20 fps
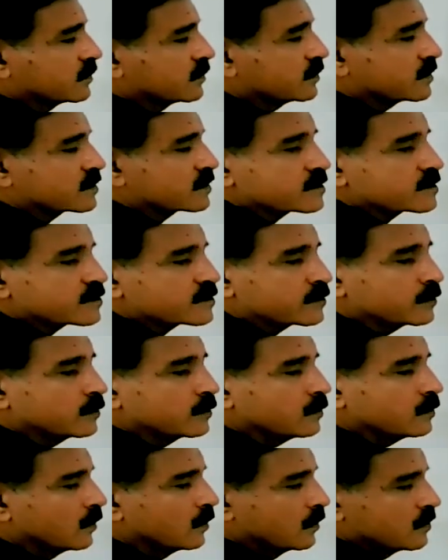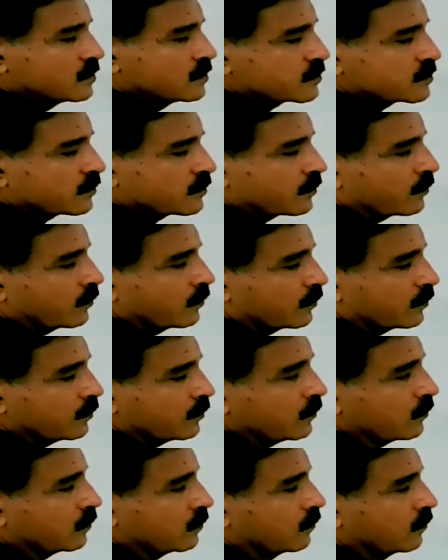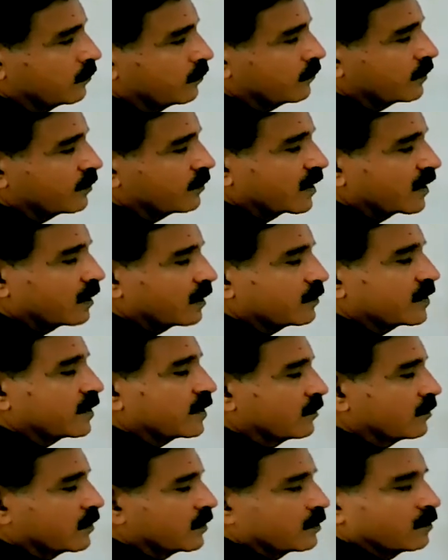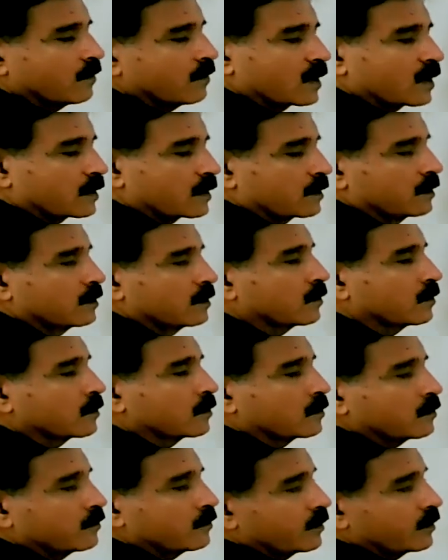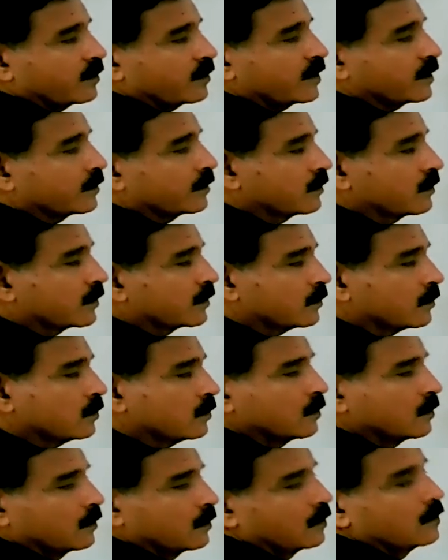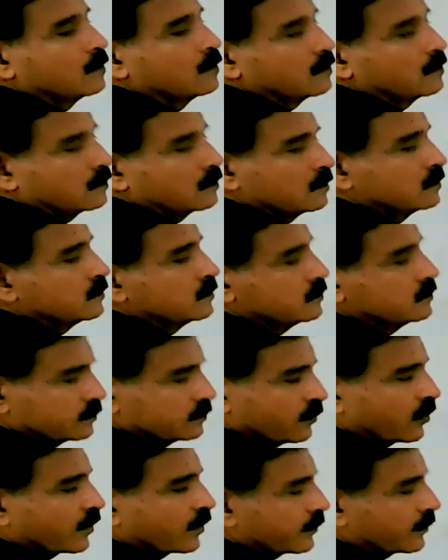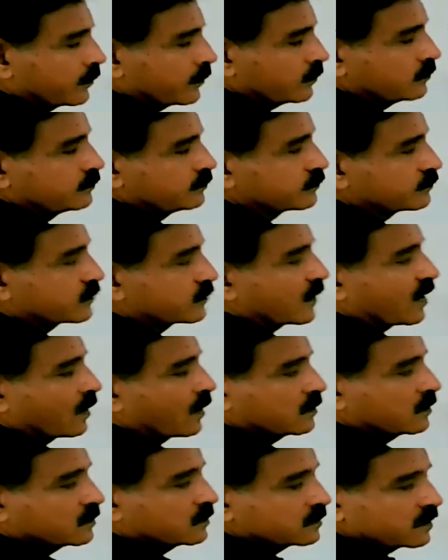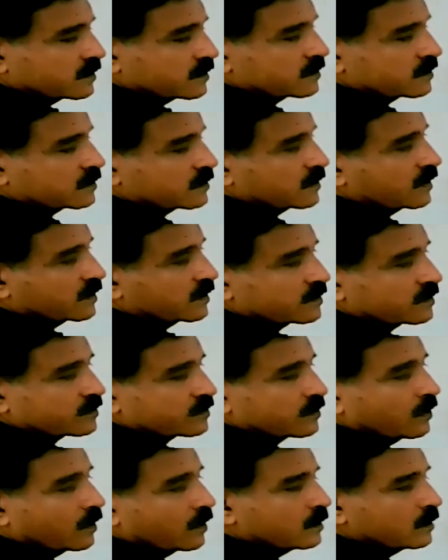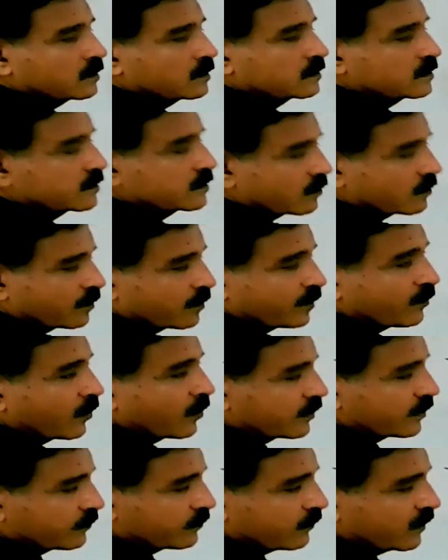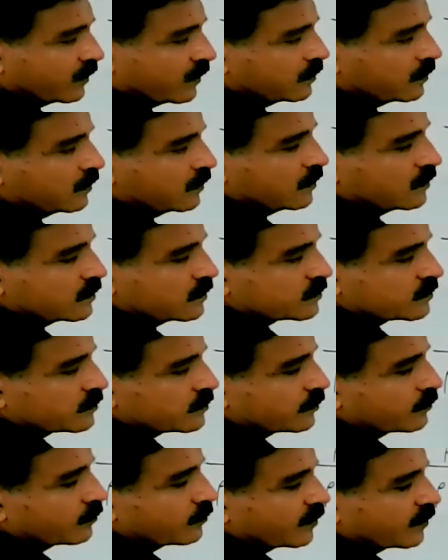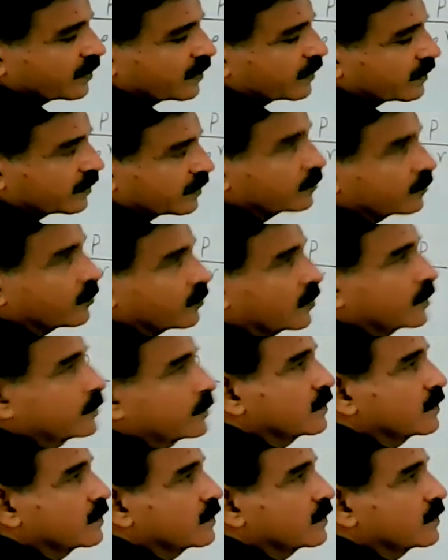This is 2. So rho 2 will become equal to what? Rho 2 will be equal to 0.2. This and this gone. This will be 0.1. So you will be getting 0.1.